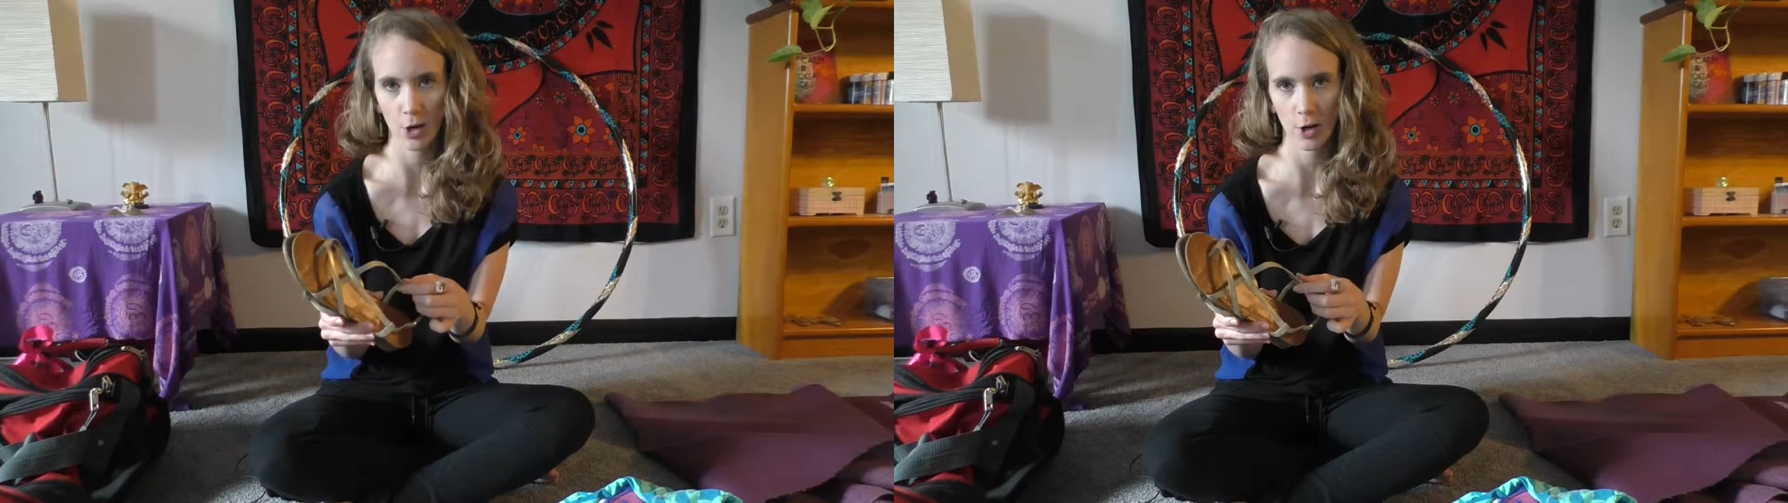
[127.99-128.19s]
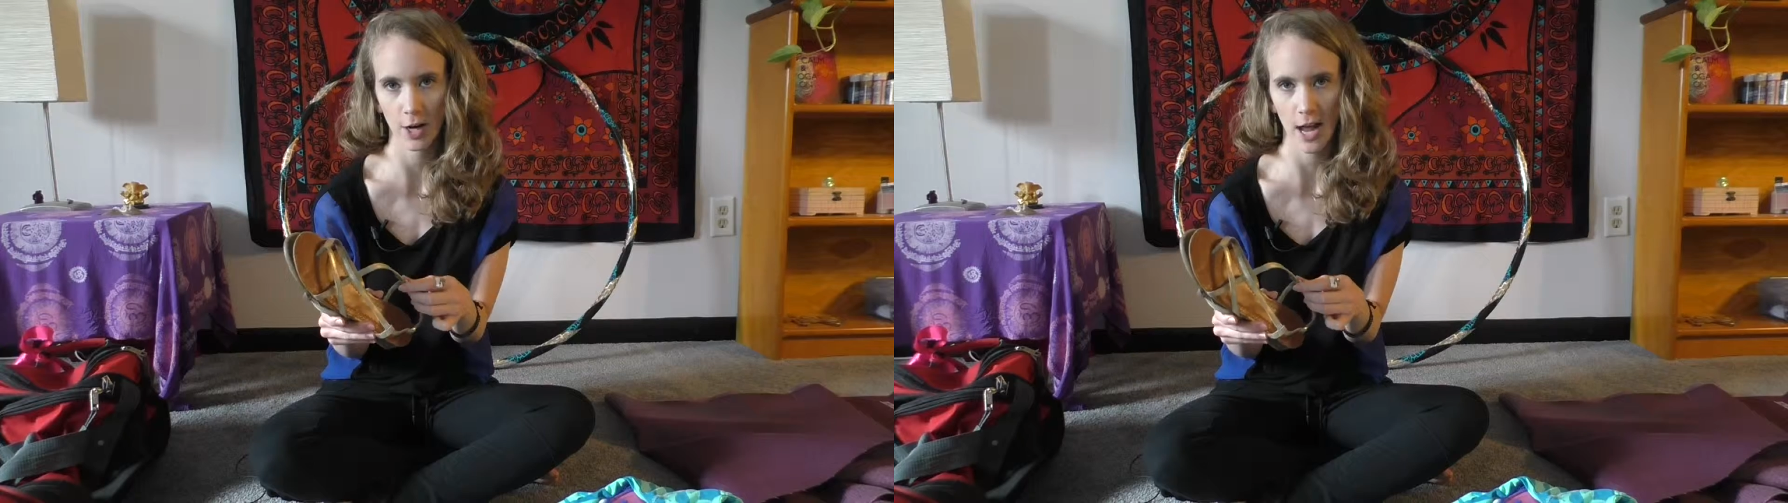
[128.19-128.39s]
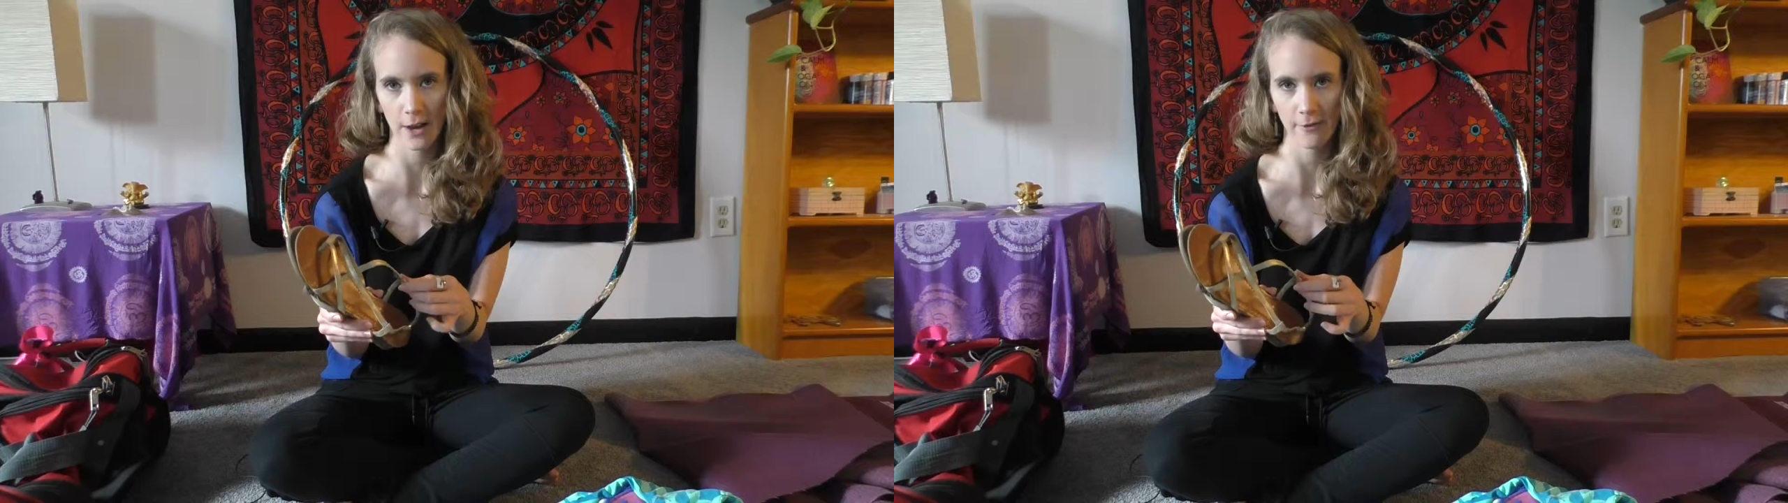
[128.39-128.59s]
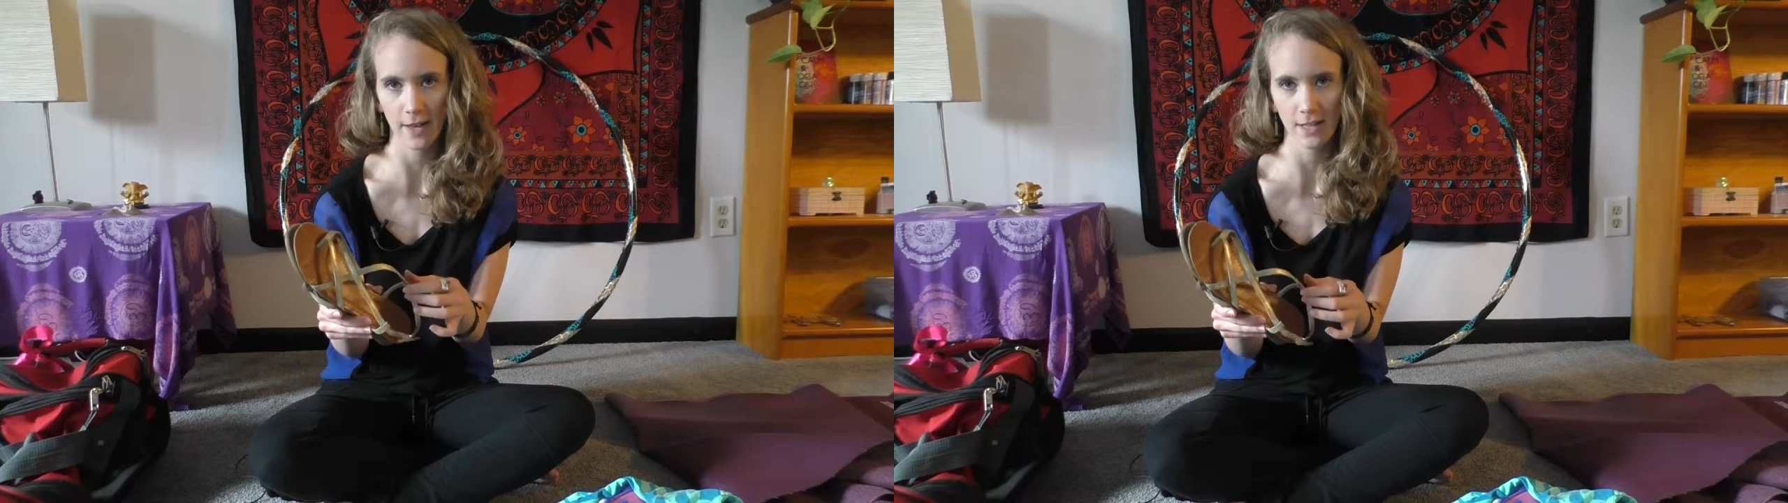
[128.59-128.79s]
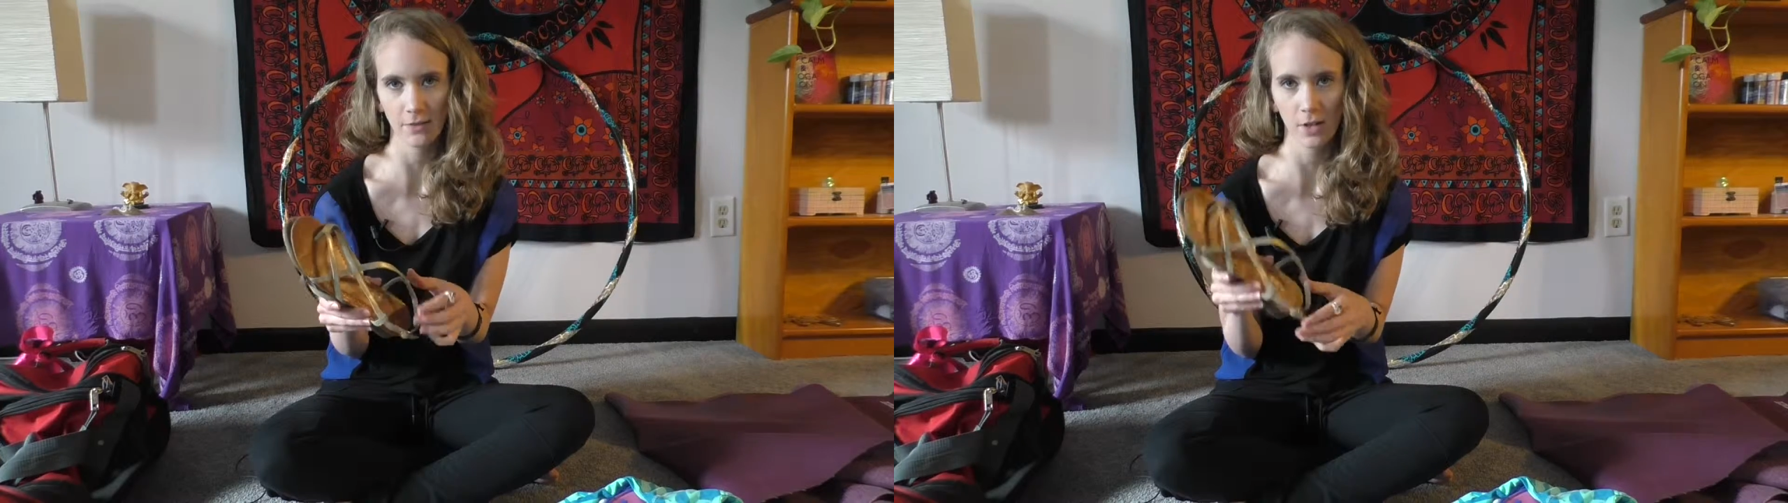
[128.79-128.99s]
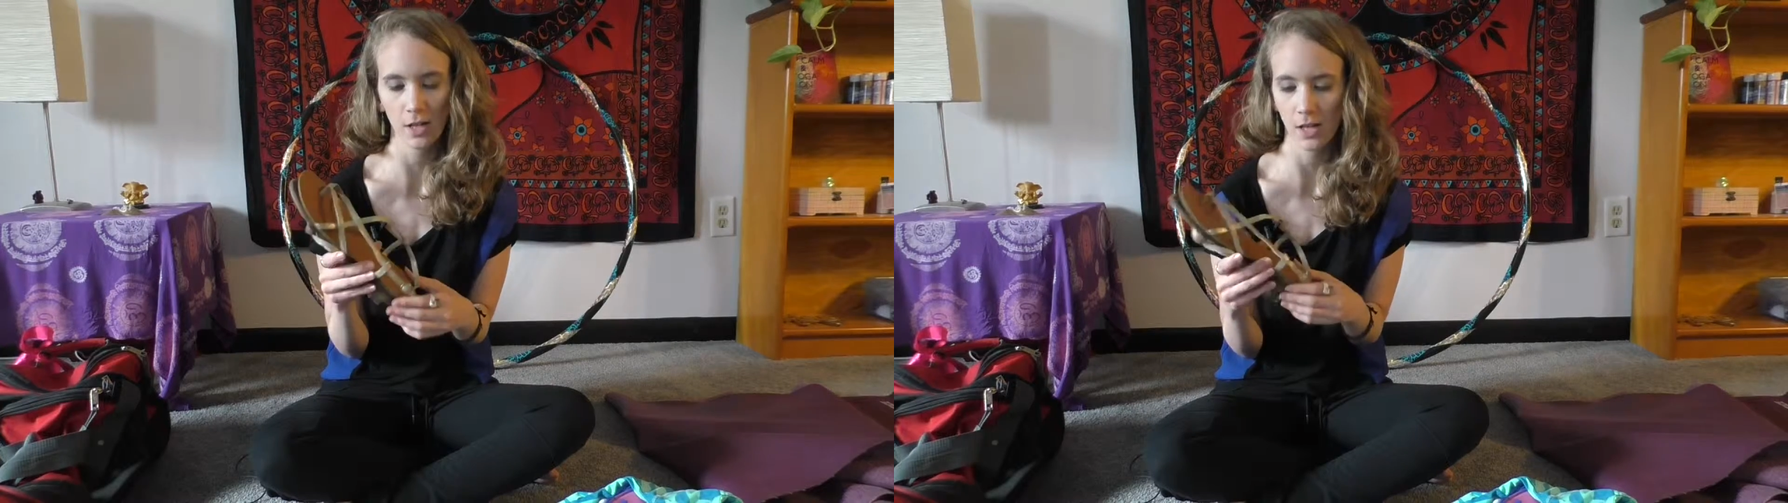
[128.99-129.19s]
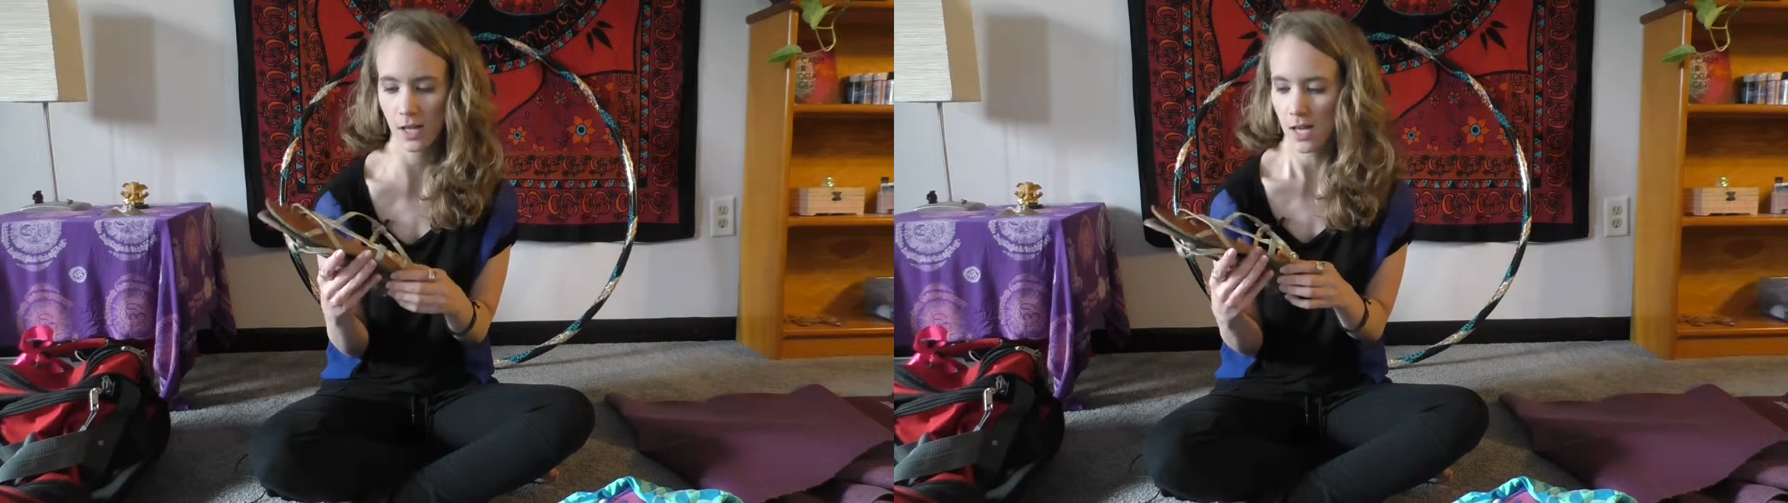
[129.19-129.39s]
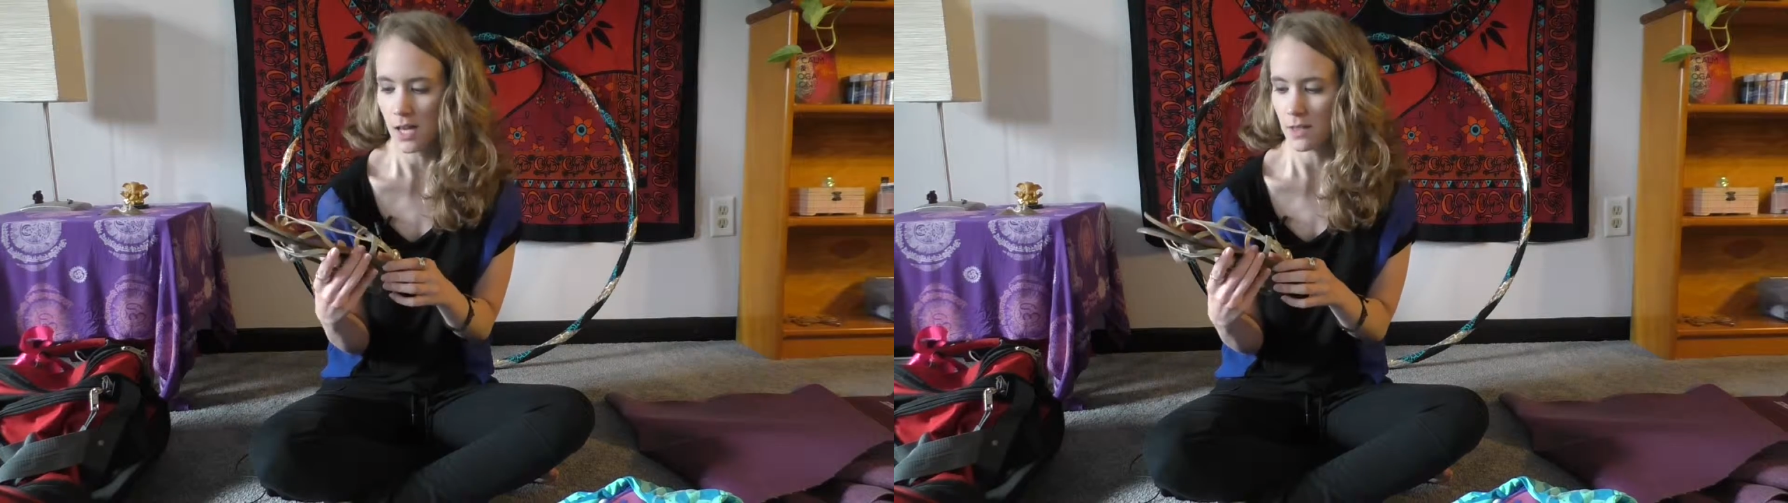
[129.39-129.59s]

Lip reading: you're at your festival.